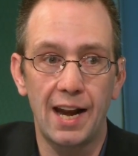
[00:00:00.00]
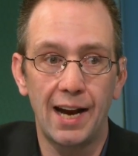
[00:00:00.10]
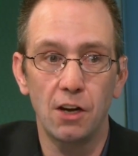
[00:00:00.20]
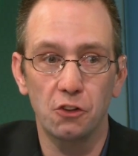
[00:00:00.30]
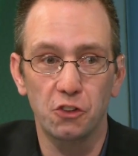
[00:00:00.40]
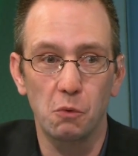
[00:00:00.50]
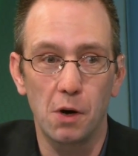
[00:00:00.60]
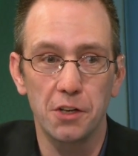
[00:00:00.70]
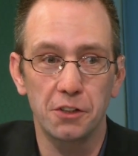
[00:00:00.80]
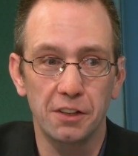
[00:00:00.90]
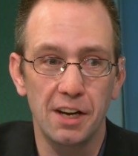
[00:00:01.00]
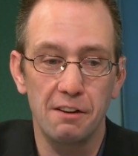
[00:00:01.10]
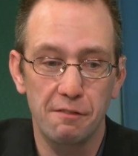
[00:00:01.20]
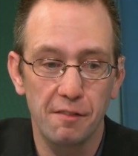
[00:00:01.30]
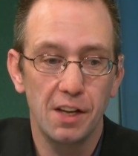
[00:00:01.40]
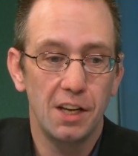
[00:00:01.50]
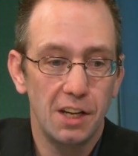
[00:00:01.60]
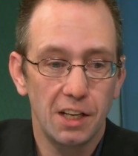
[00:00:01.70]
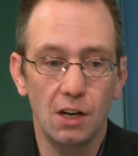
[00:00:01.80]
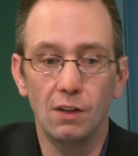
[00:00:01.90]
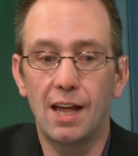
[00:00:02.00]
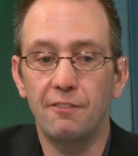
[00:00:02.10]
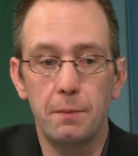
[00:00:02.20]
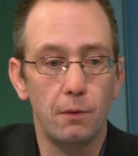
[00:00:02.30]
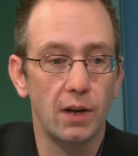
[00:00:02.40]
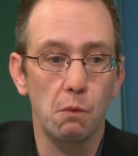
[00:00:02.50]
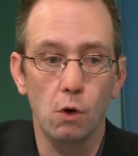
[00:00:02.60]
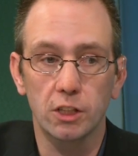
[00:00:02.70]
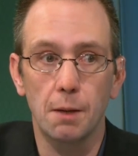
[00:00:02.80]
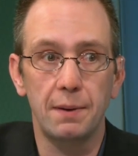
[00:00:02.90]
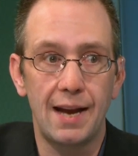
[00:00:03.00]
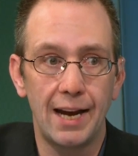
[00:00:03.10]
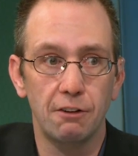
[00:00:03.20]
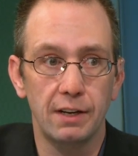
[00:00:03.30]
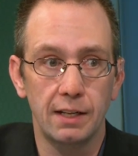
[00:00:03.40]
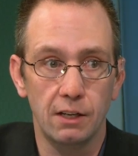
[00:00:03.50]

And I also wonder if, you know, a lot of the people get worked up and angry.